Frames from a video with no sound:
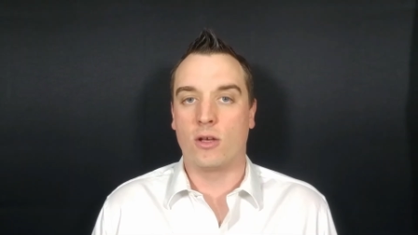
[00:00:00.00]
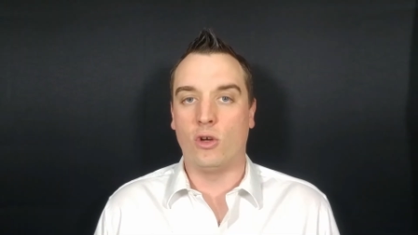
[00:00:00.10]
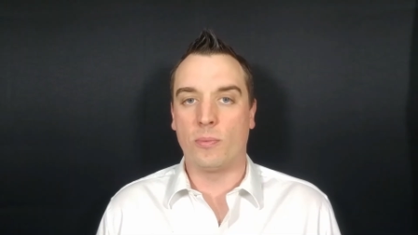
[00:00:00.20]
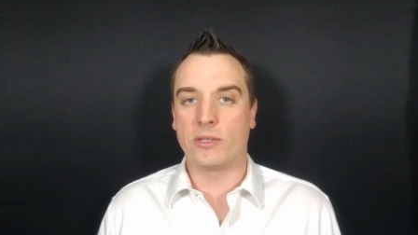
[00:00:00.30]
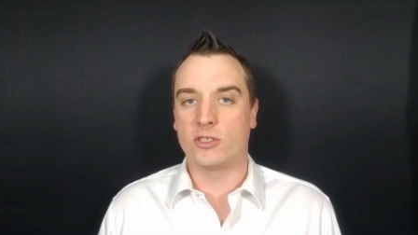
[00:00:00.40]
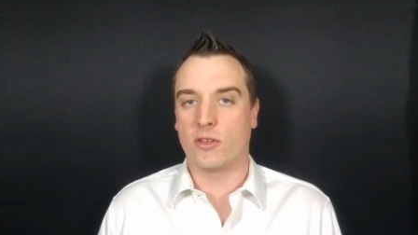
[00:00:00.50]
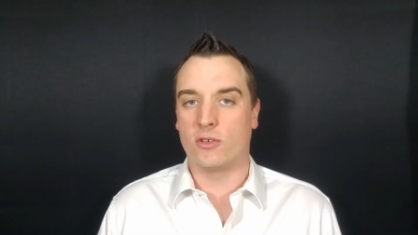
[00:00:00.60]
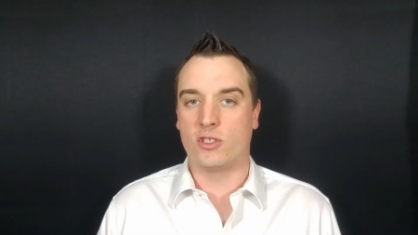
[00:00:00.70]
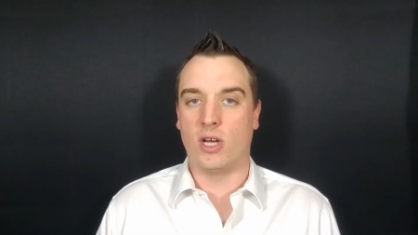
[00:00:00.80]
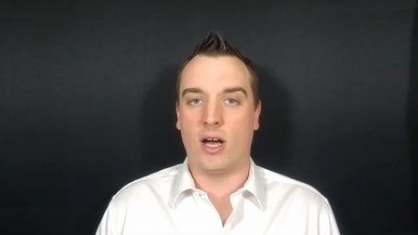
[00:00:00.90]
Gulpers are
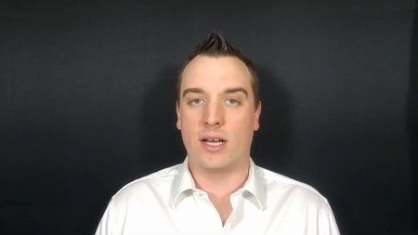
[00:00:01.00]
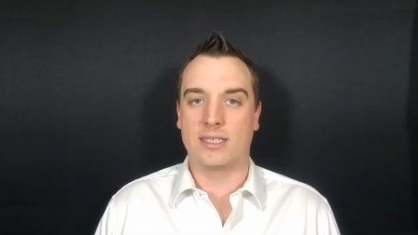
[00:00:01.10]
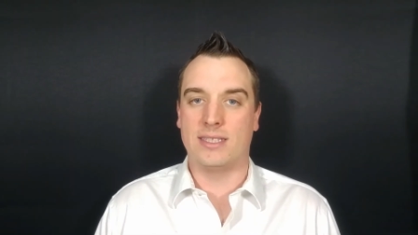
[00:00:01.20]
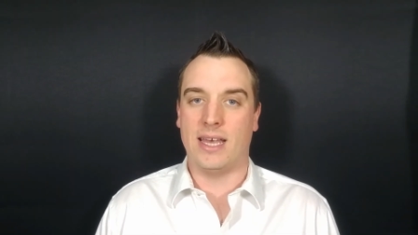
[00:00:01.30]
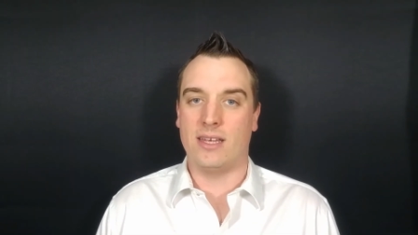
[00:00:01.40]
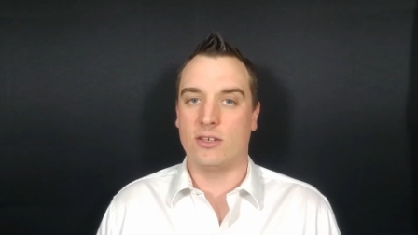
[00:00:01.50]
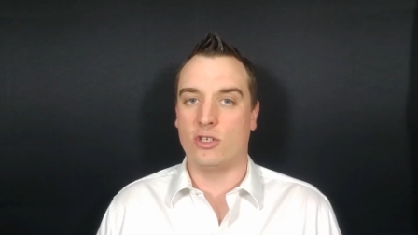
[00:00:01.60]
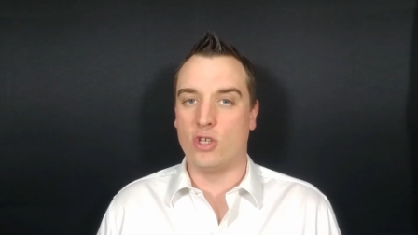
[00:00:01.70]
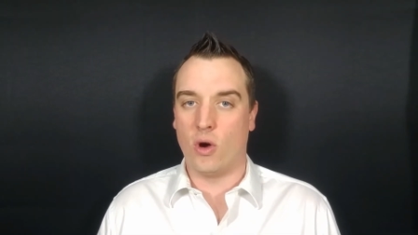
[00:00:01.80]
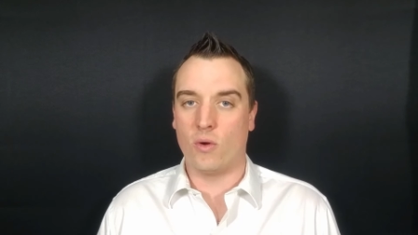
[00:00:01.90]
those dogs that
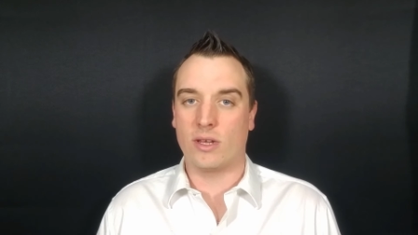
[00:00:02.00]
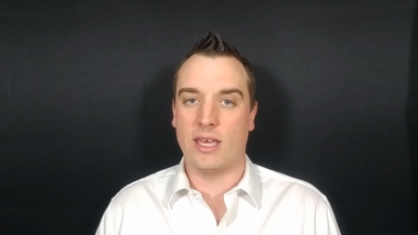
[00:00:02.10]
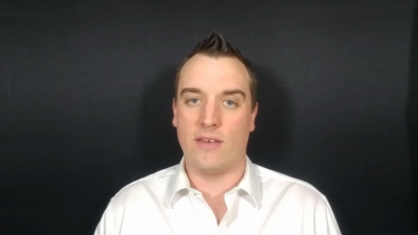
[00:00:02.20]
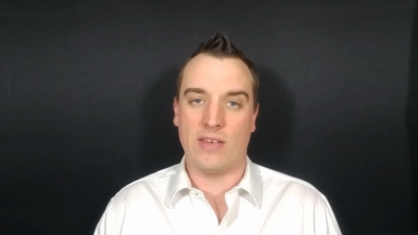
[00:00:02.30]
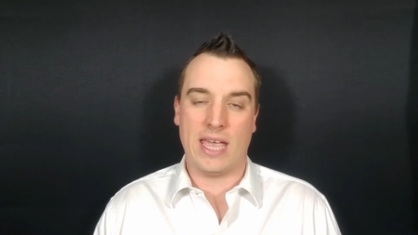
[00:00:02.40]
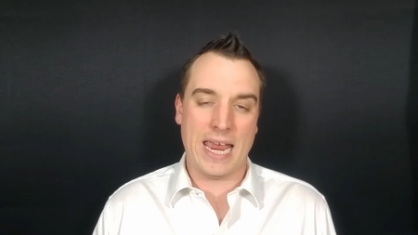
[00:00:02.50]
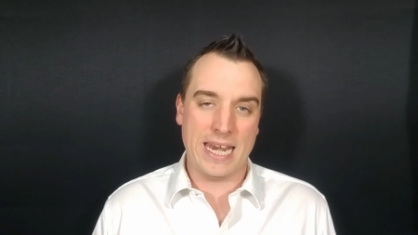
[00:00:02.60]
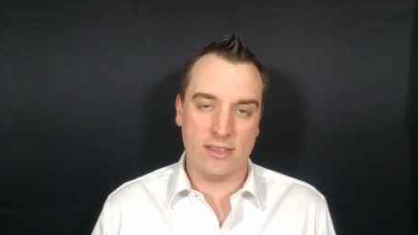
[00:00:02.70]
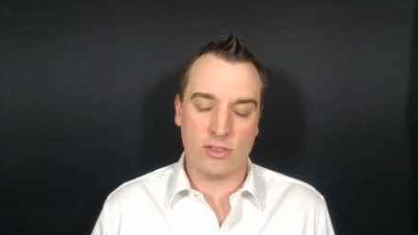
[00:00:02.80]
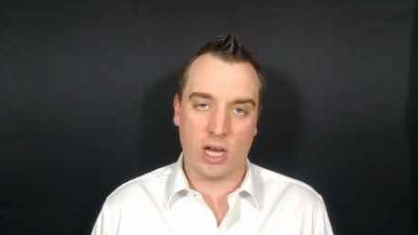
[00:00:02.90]
don't give
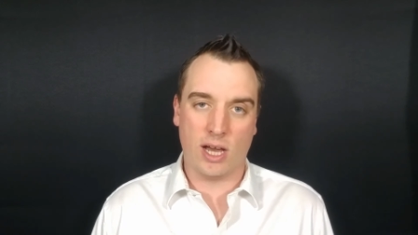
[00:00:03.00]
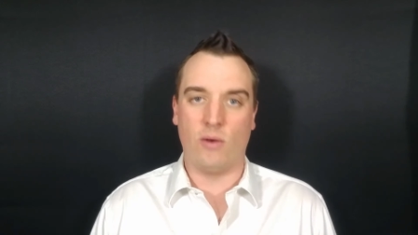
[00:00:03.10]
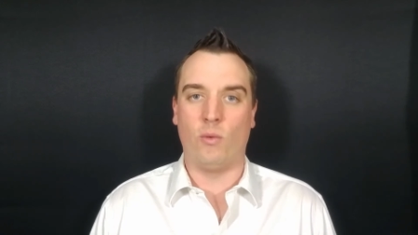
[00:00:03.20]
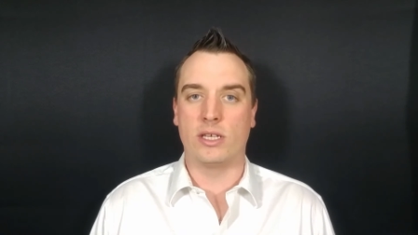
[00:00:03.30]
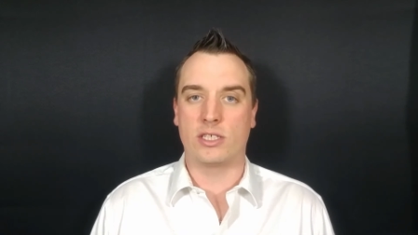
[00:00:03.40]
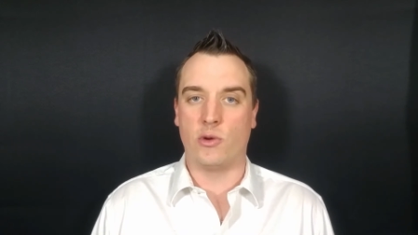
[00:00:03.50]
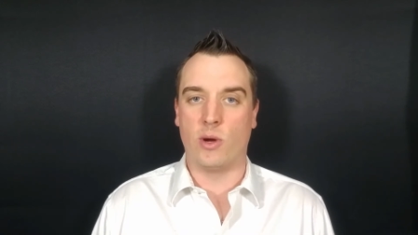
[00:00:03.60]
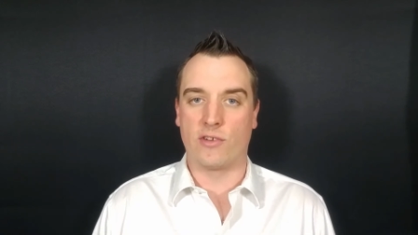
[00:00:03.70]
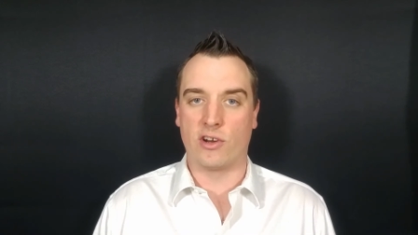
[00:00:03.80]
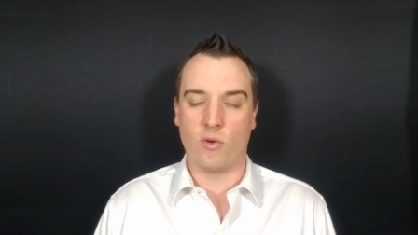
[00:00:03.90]
any thought
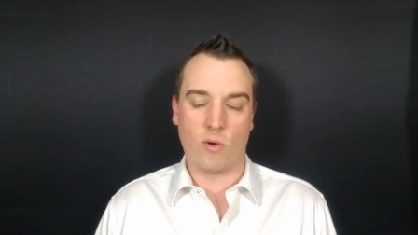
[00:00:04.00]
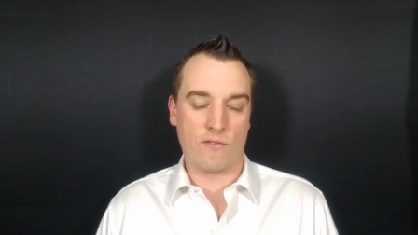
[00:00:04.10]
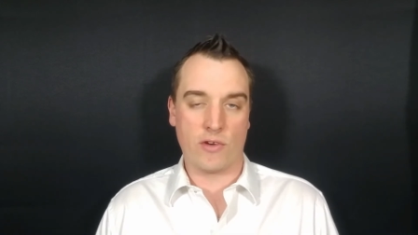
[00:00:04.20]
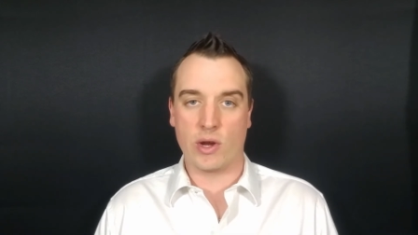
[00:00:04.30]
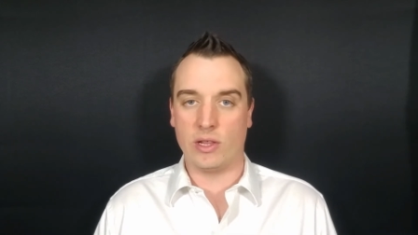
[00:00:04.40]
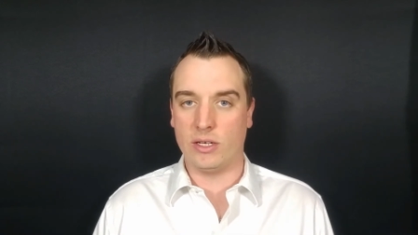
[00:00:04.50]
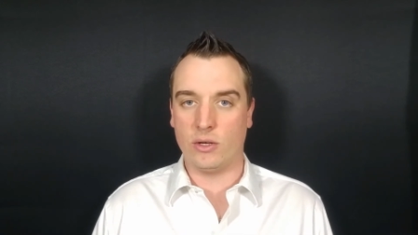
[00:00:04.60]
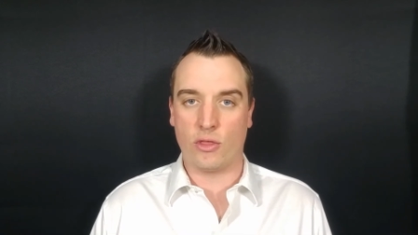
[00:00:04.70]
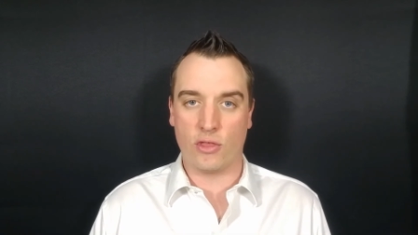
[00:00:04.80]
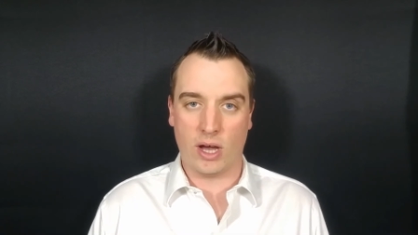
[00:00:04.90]
whatsoever, or very
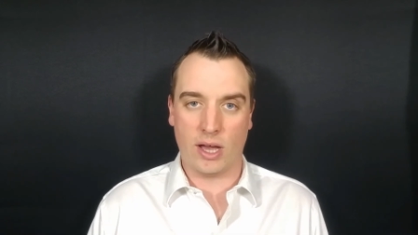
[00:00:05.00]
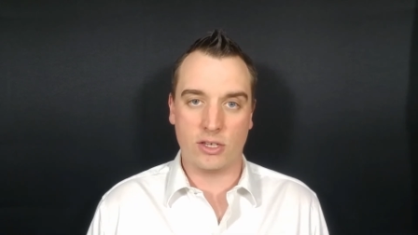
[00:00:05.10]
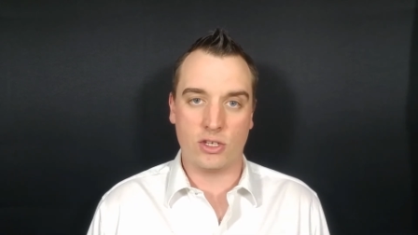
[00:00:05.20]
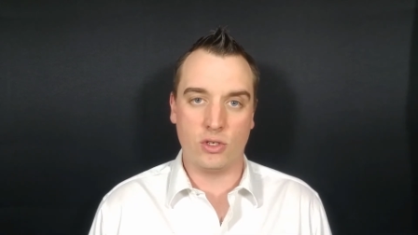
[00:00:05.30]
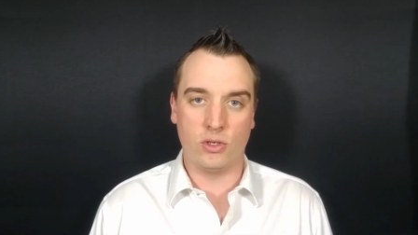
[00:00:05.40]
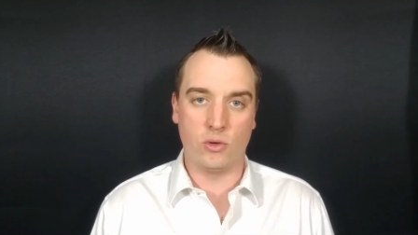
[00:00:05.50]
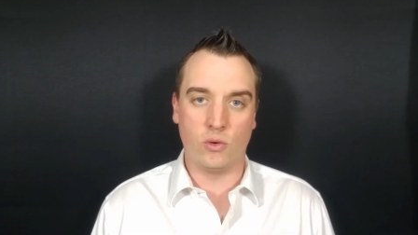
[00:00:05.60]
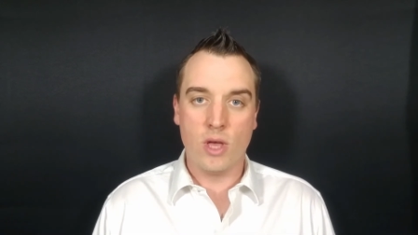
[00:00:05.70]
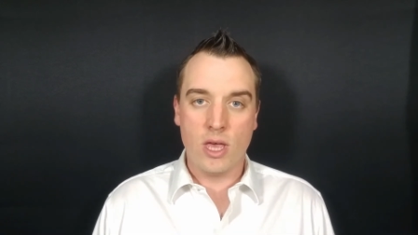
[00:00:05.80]
little thought, to